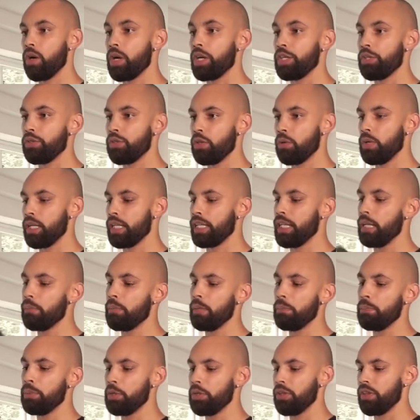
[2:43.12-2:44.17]
you know what? Let me
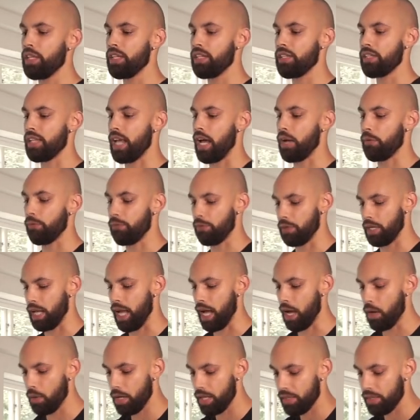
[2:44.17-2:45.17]
put this down for now, and